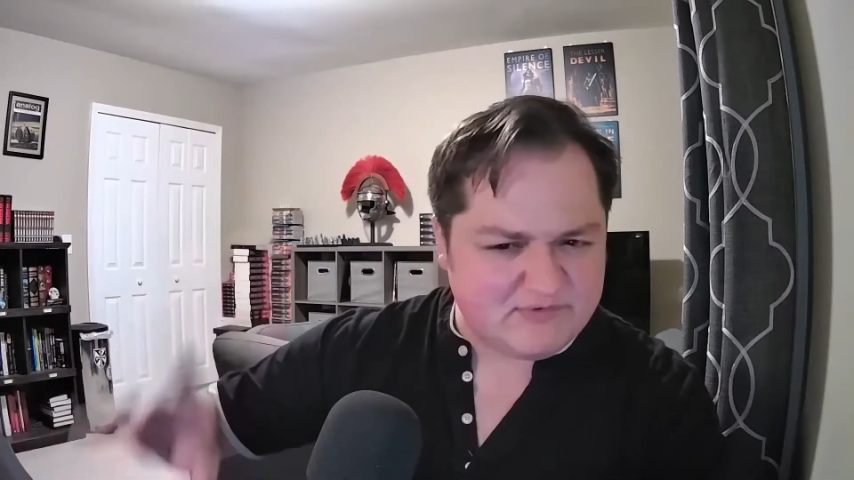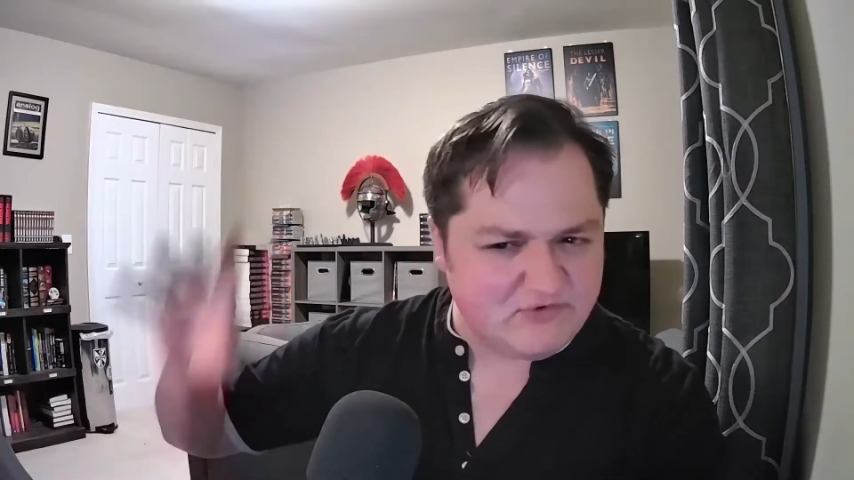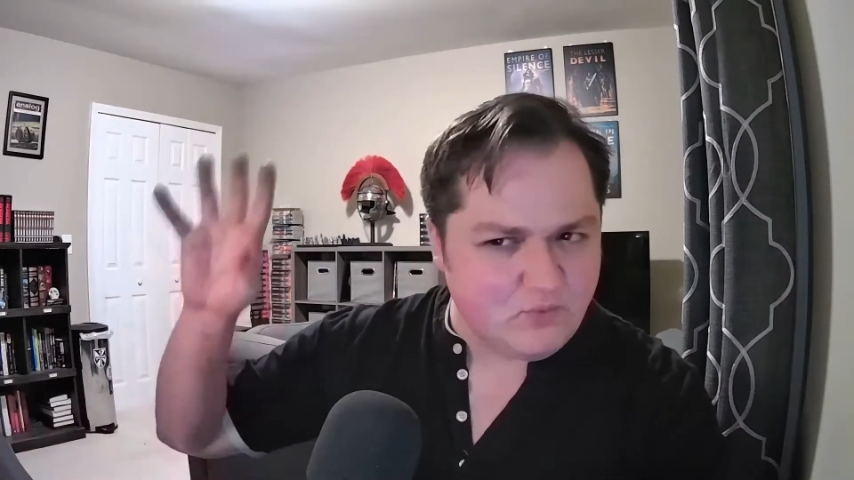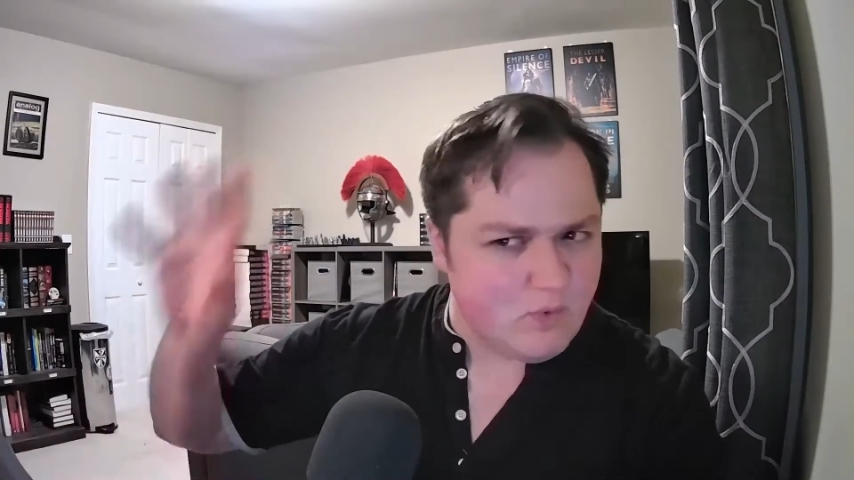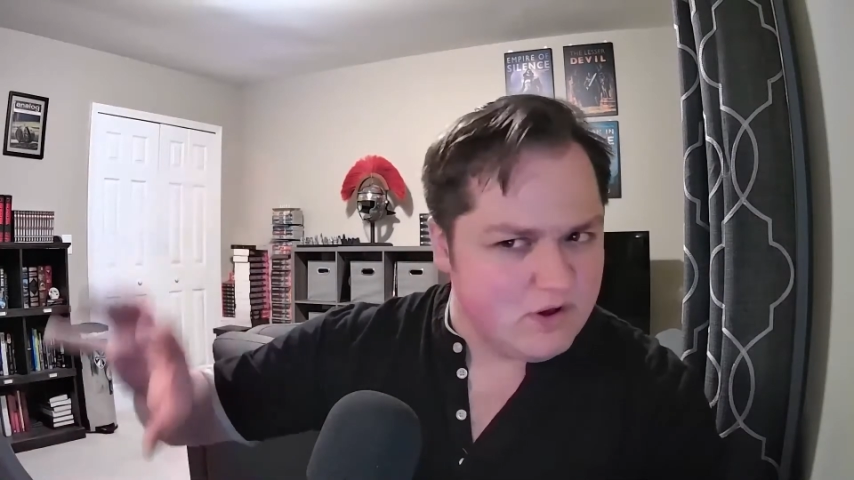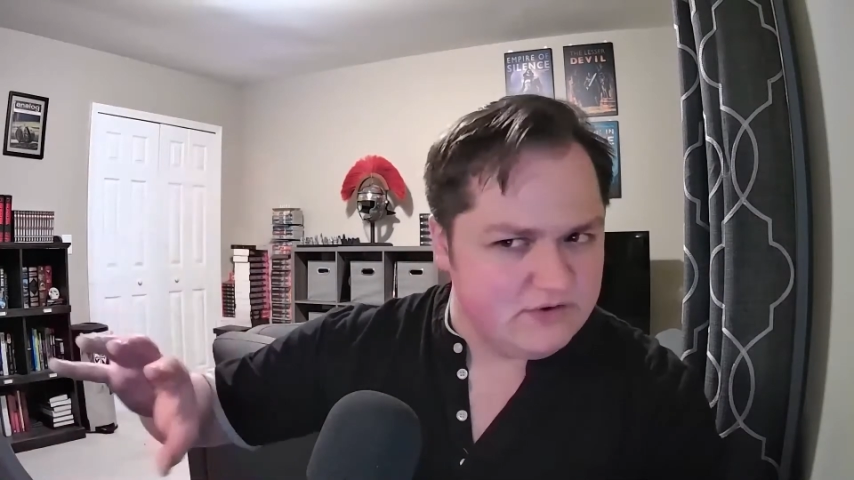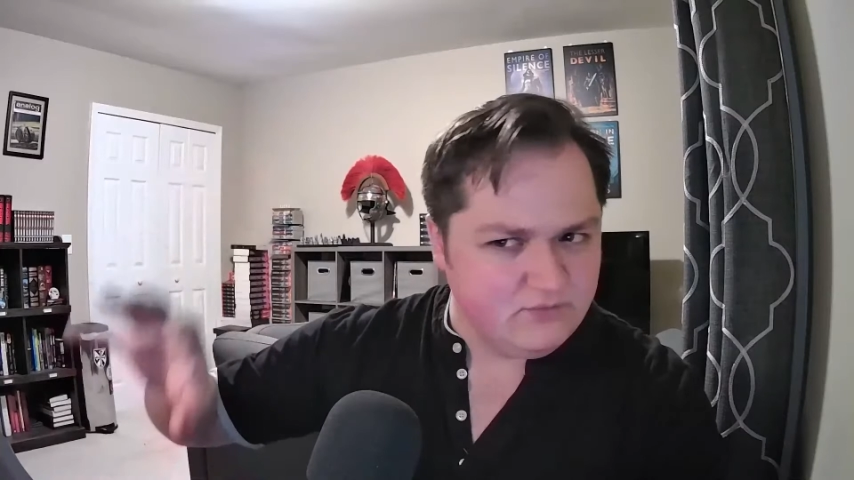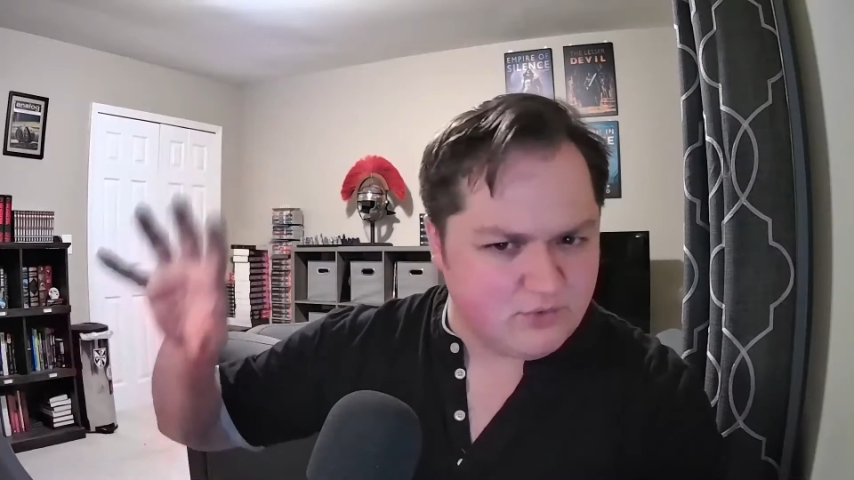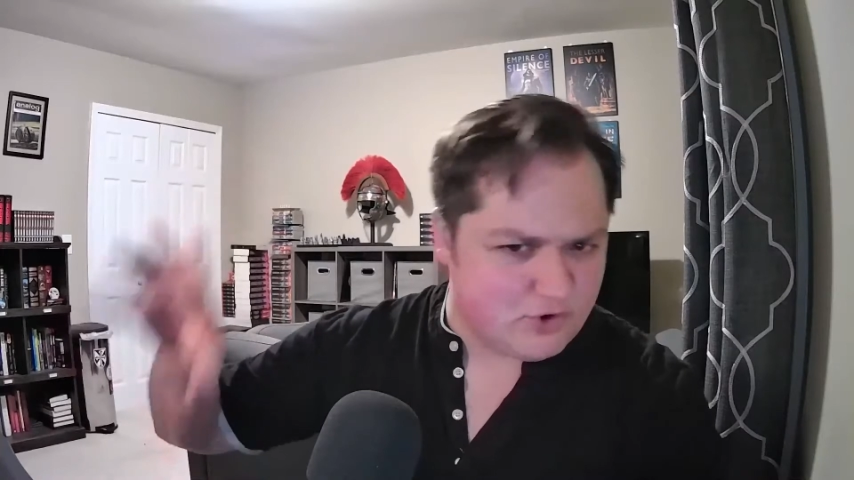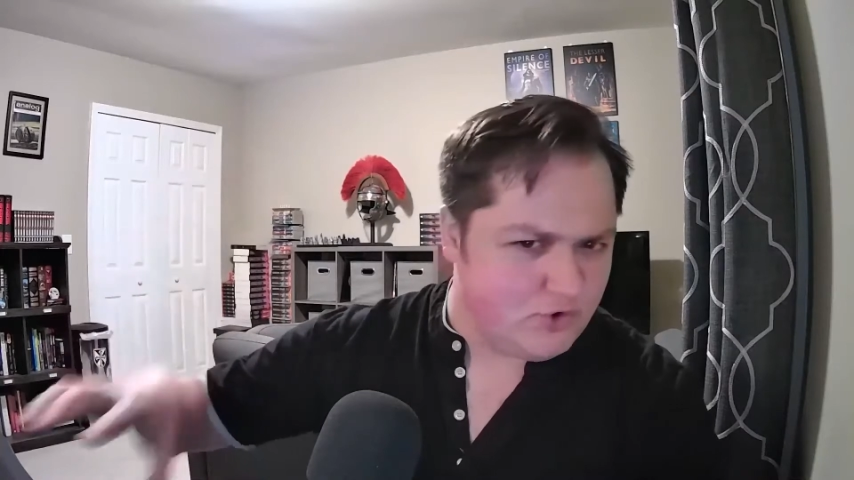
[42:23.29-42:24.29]
Episode
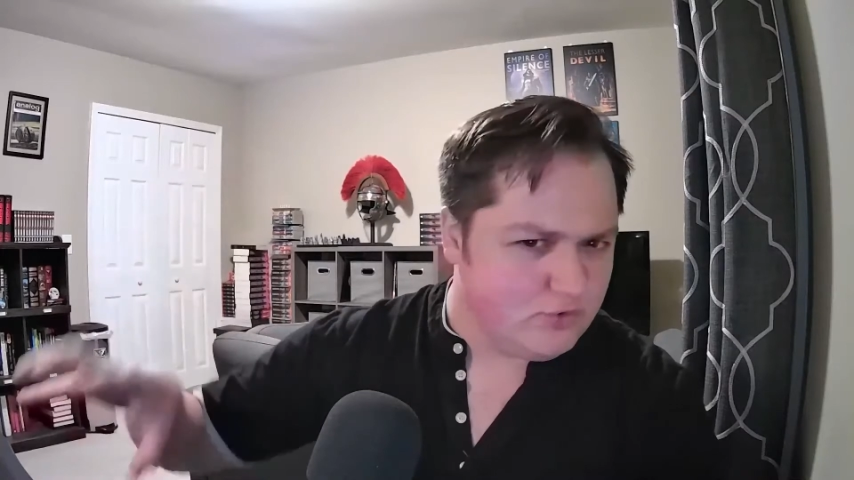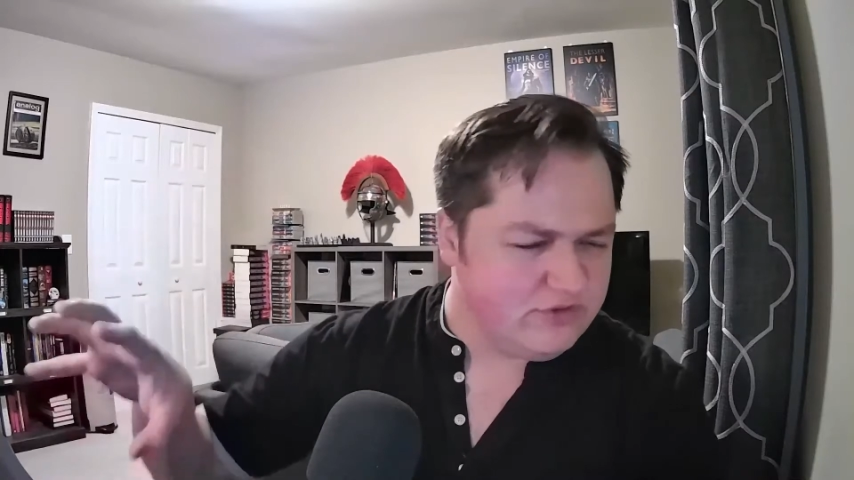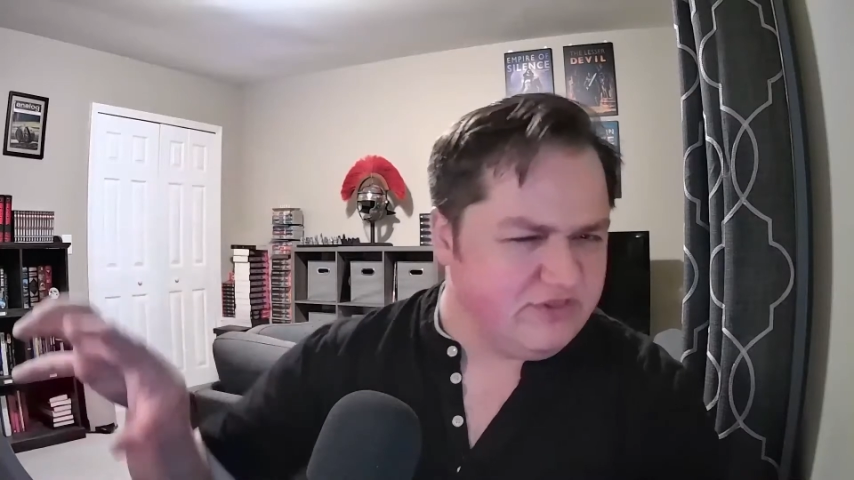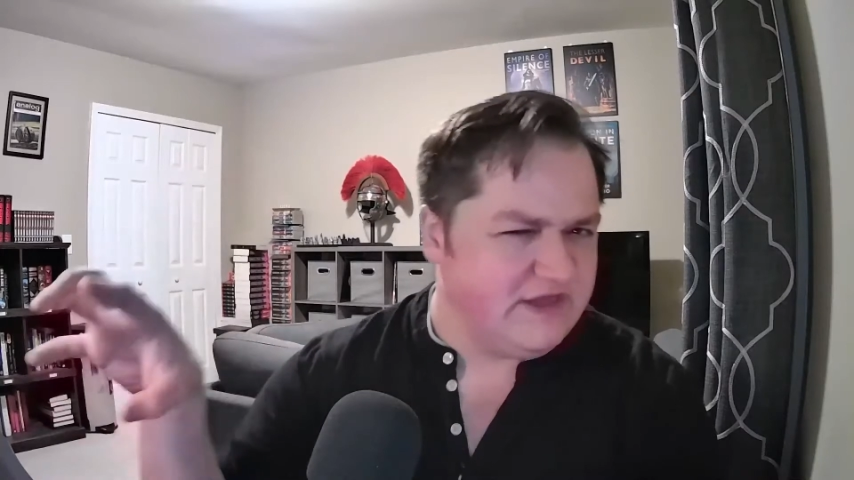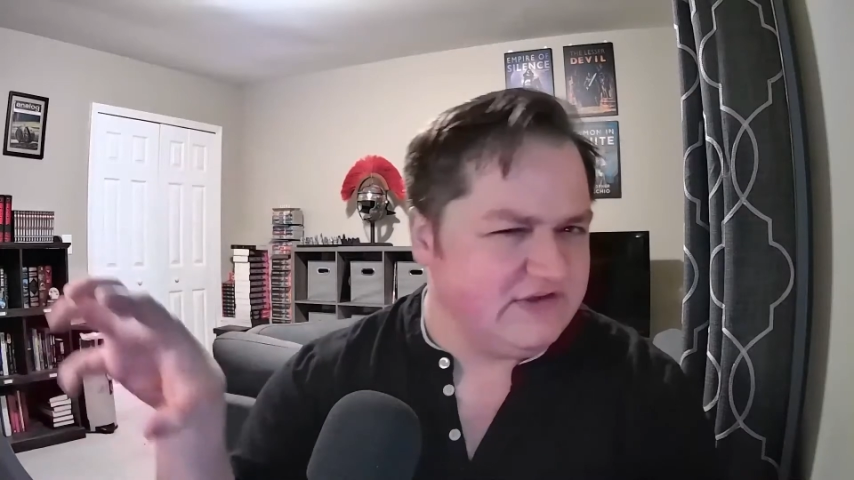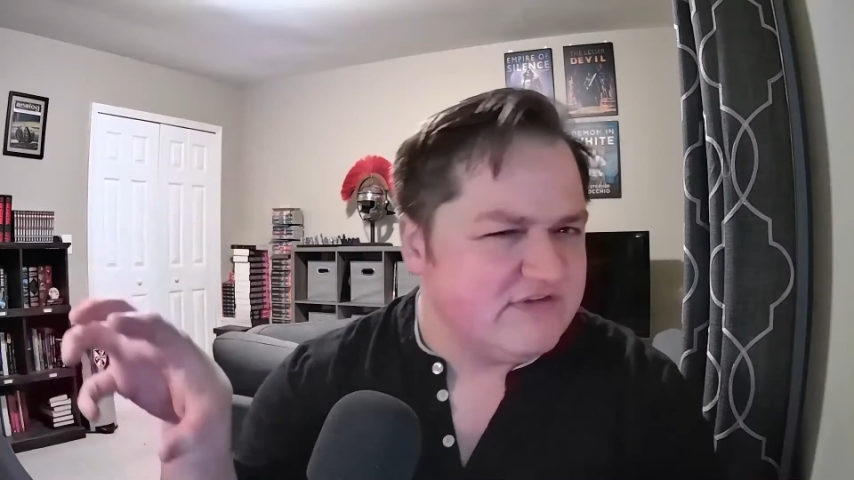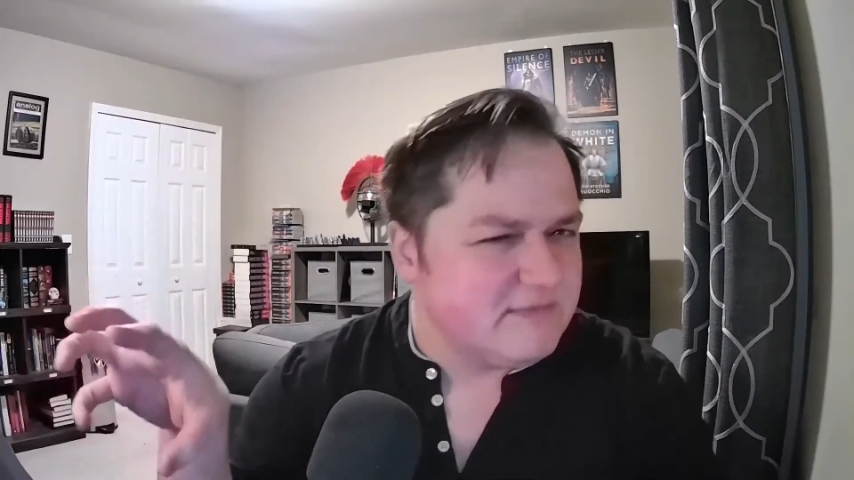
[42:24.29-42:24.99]
1 were good things,